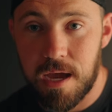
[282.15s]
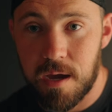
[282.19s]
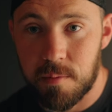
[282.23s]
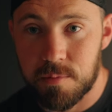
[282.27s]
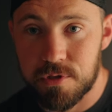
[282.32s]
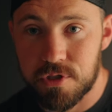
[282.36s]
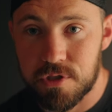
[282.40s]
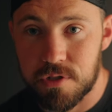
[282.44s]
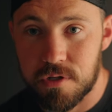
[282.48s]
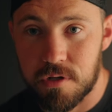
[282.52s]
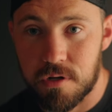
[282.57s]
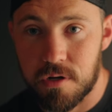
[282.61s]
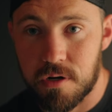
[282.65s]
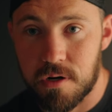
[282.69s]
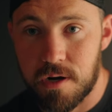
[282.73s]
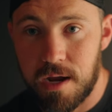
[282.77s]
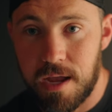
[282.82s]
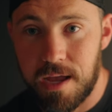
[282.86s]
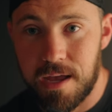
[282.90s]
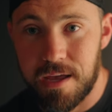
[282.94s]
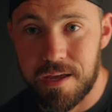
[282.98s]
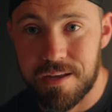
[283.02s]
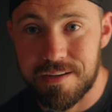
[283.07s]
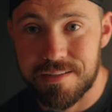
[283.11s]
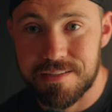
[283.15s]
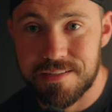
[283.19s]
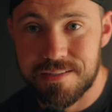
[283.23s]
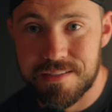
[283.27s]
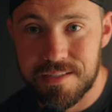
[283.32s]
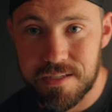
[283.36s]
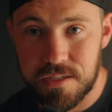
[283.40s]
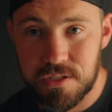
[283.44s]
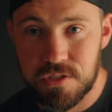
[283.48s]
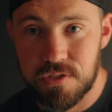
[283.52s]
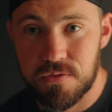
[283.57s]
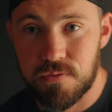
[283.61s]
aperture and
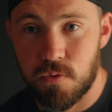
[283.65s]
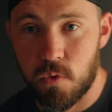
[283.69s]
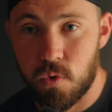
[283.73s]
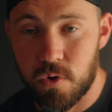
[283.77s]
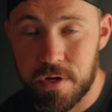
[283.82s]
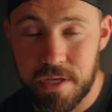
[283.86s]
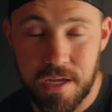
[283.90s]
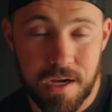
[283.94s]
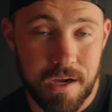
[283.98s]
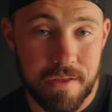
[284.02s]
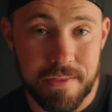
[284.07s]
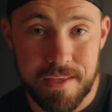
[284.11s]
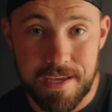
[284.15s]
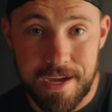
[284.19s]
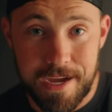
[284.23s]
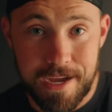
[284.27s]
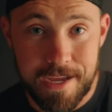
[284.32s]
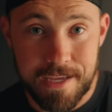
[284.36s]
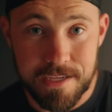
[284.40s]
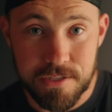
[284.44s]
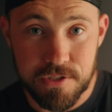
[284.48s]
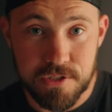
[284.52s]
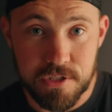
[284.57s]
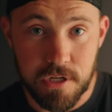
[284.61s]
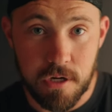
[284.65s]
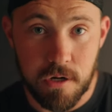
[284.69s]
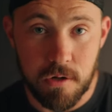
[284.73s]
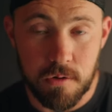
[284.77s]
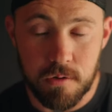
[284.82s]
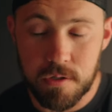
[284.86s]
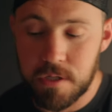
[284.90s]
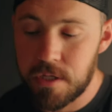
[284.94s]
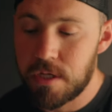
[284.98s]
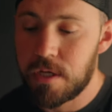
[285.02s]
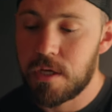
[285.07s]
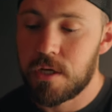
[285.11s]
640 on the
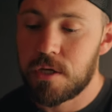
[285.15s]
ISO.